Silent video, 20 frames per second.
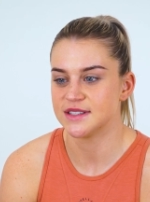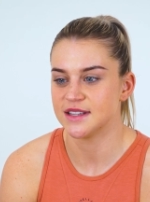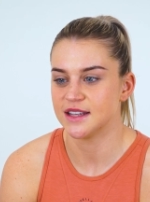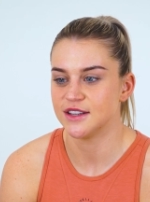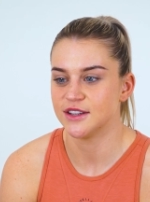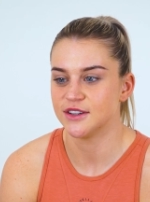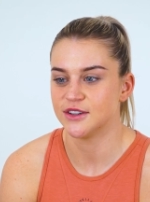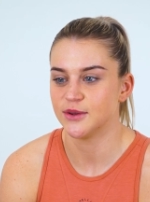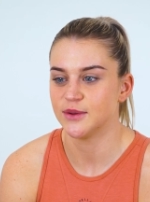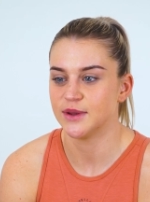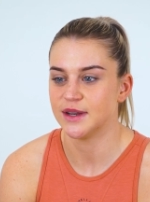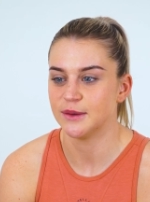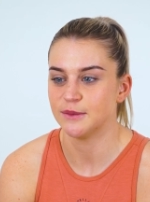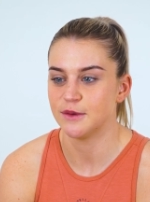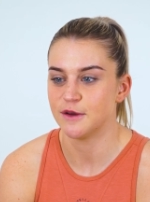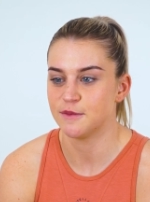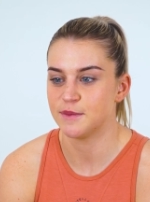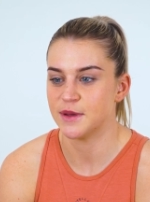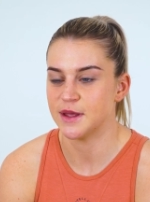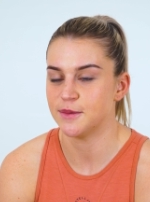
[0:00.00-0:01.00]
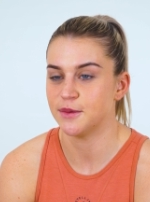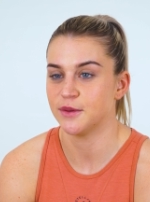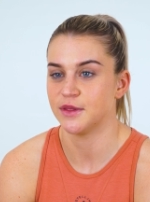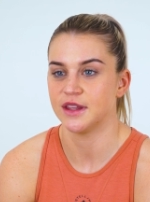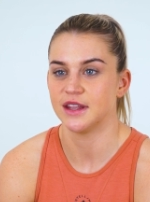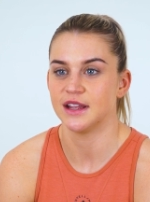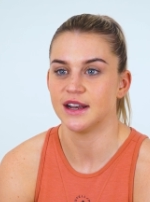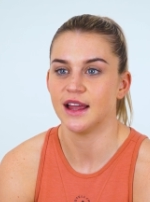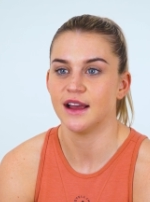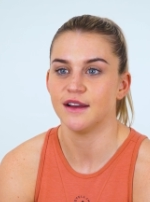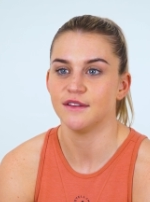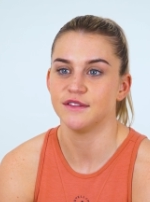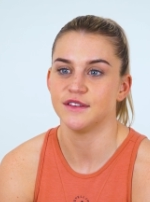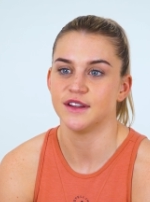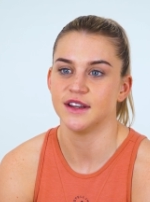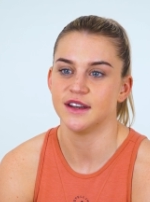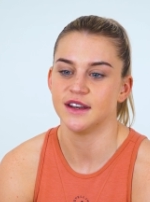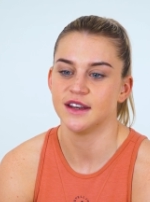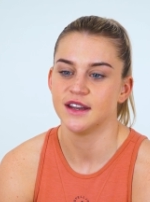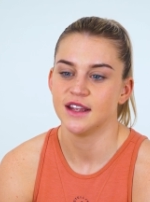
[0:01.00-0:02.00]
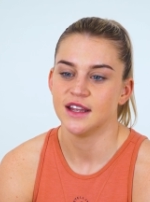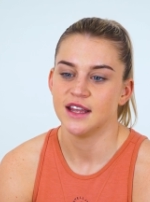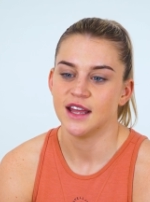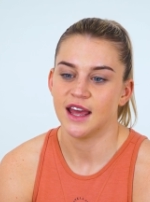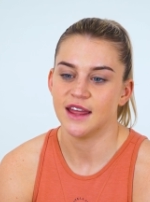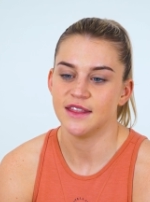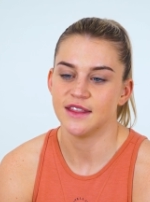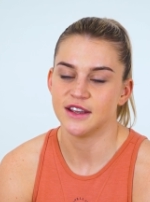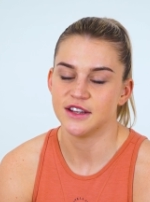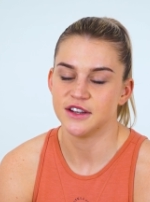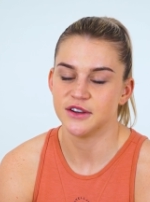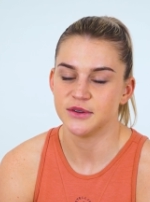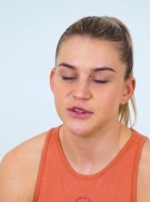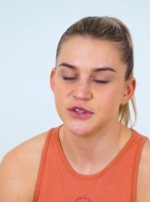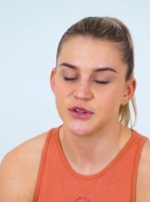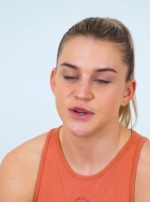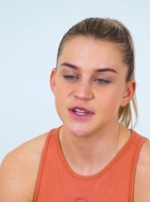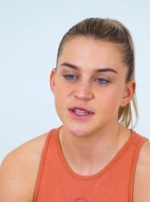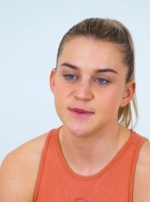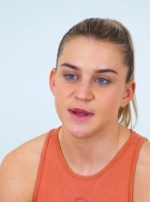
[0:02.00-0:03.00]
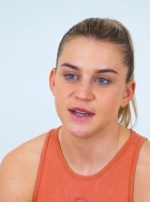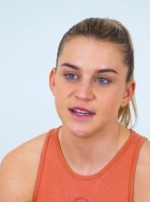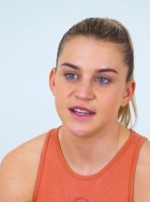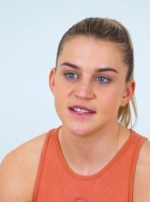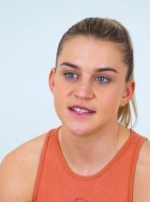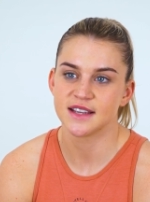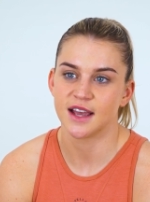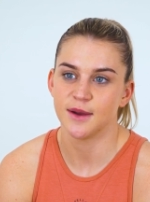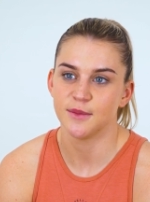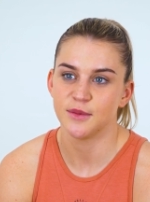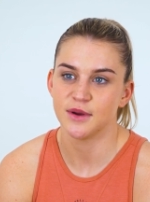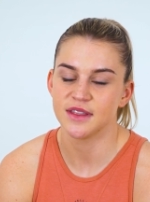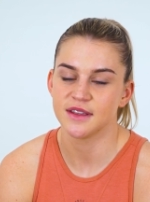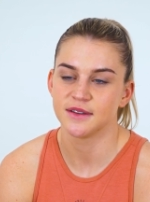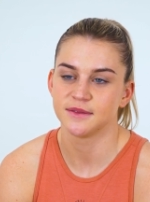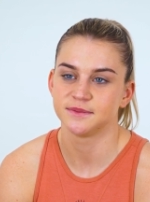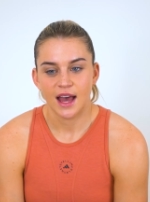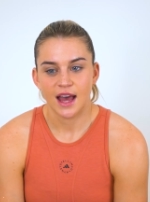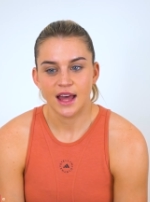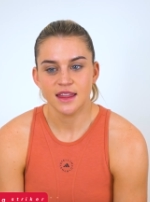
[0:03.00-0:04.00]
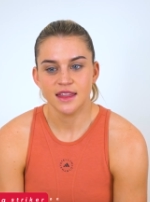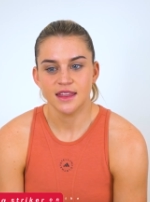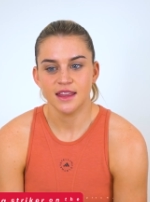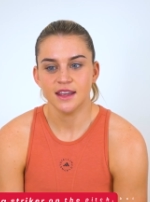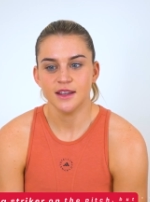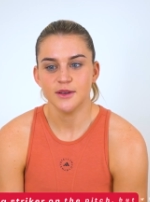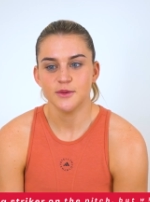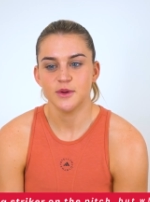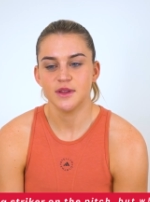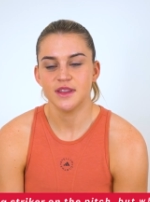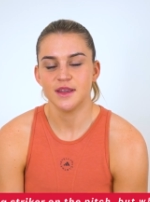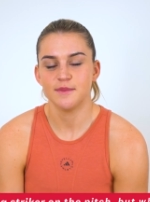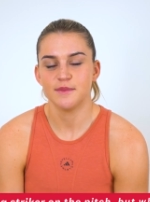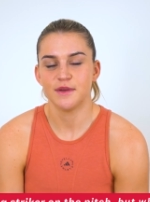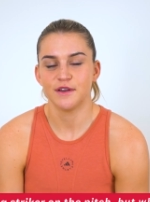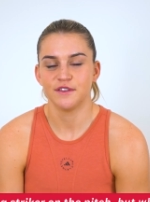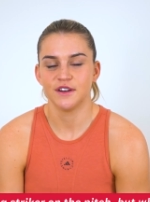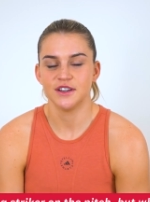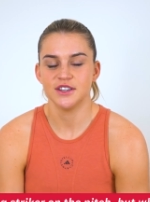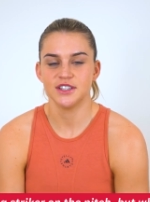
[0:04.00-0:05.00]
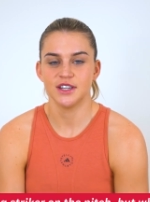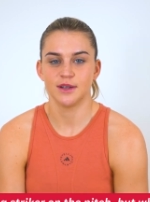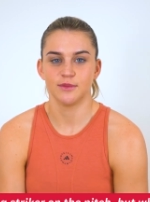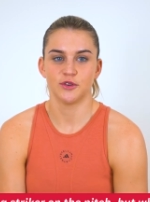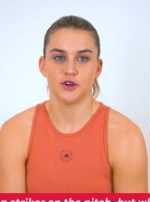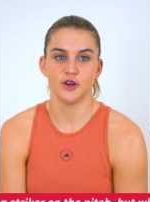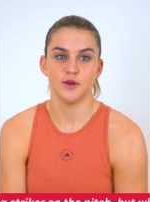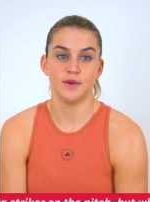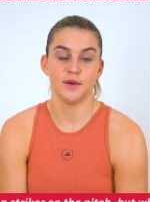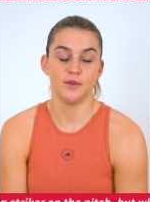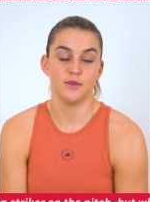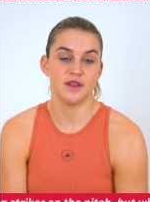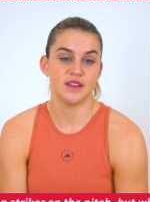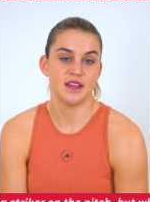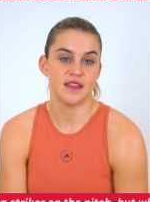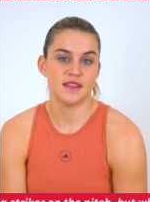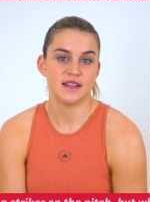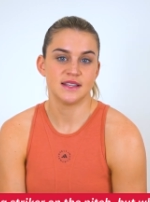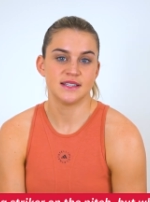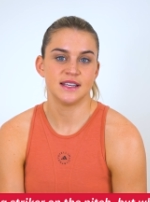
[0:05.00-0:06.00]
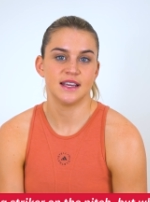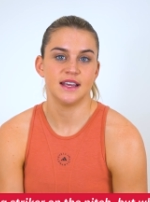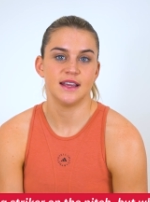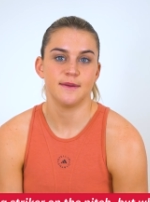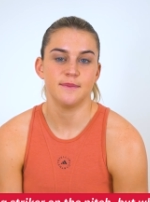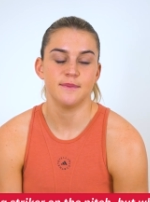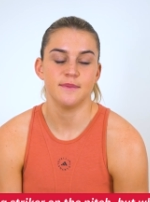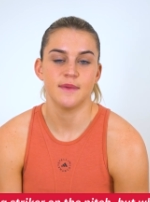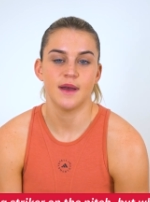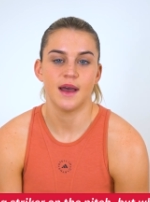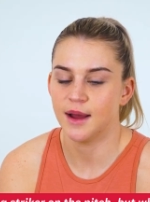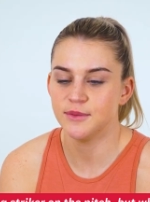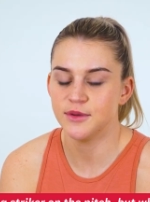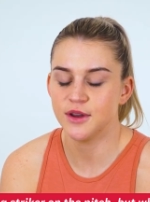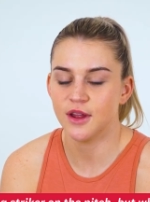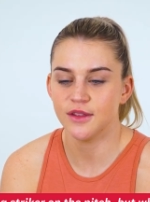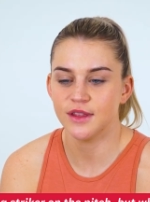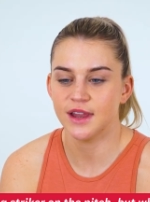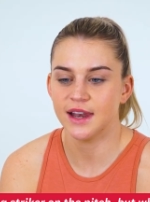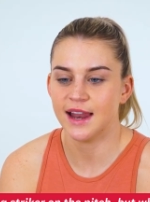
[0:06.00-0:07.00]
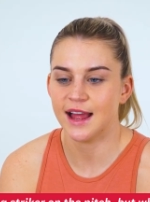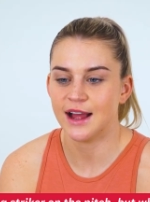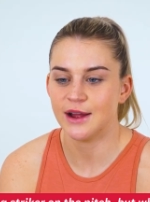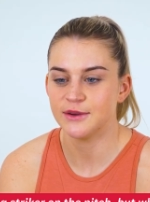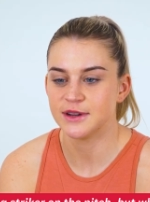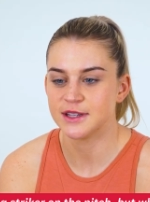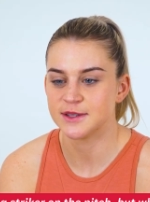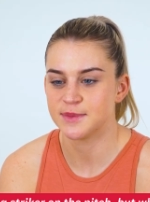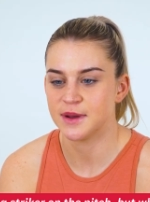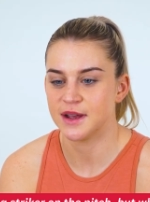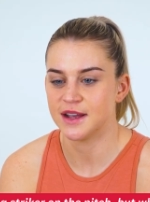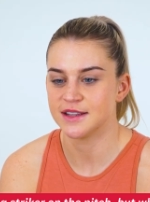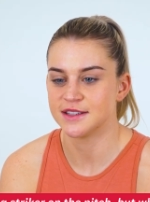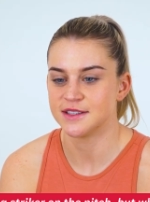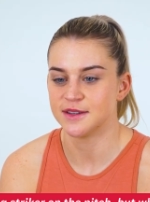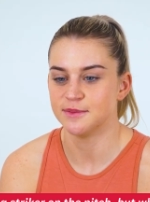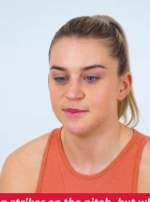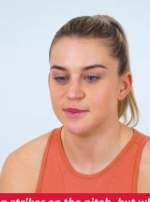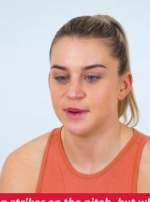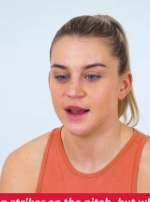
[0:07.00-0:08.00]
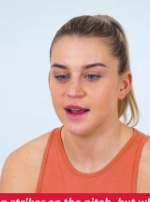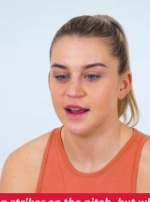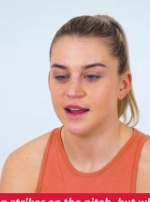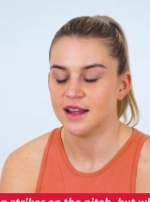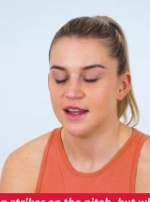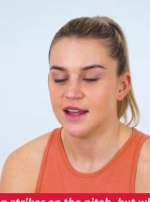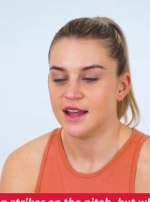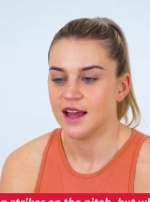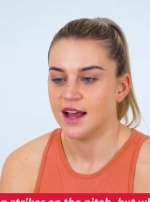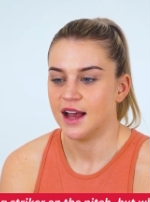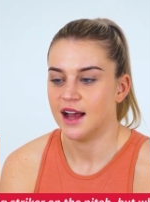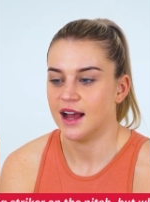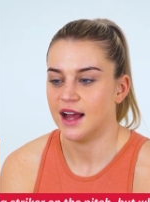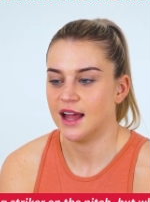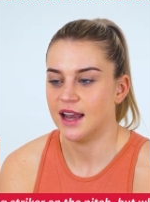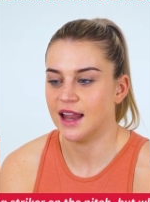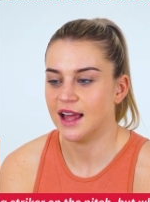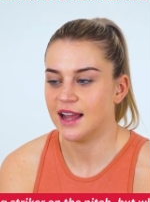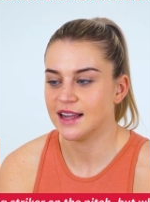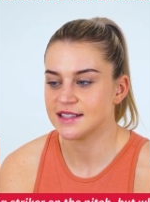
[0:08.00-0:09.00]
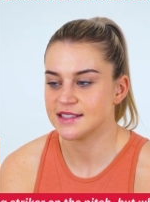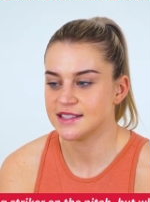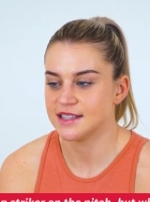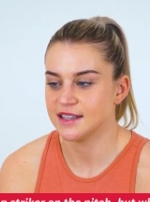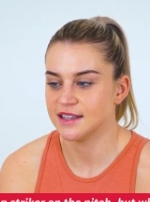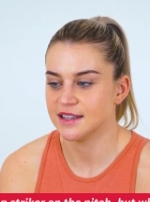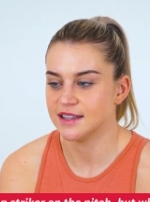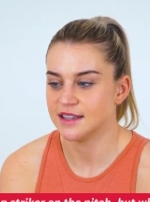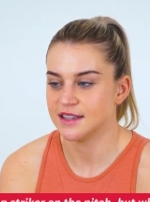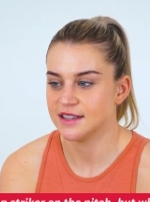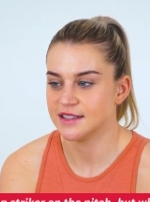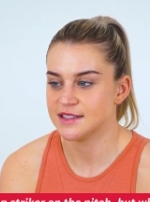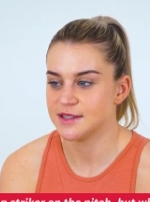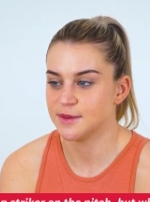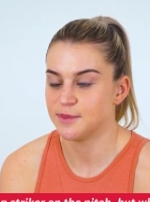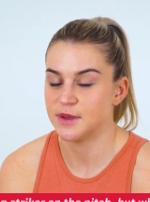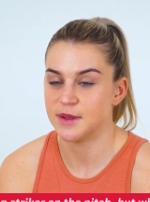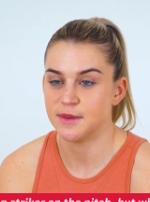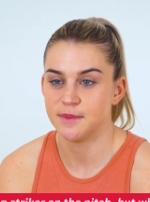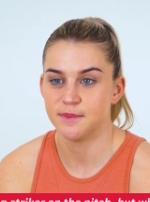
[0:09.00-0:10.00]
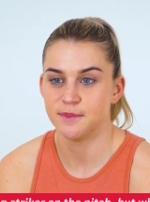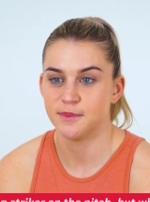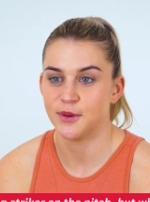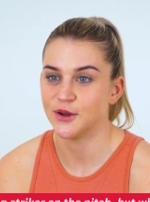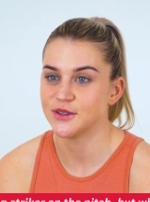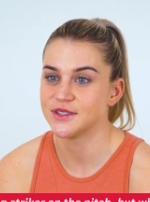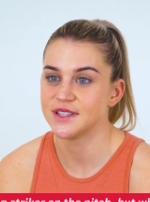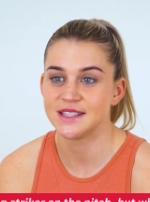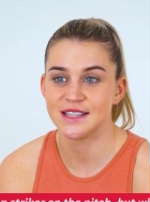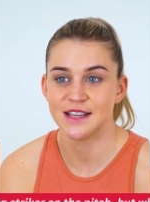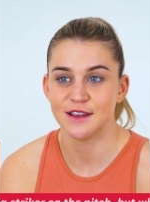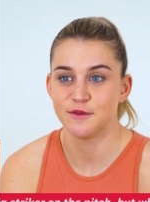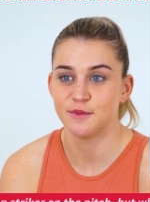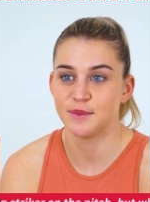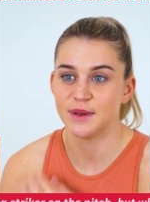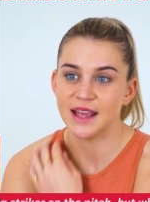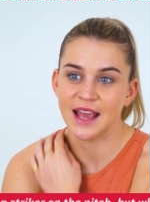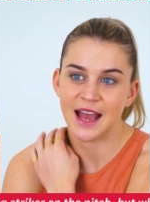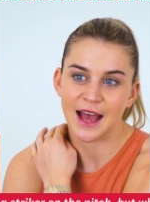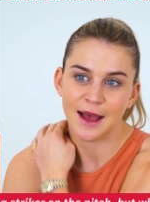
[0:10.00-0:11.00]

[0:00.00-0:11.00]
is that you're doing it with people that you love and, and that you enjoy spending time with. I think within my friendship group and within the team, I'm not the loudest person, but I like to, to be positive, be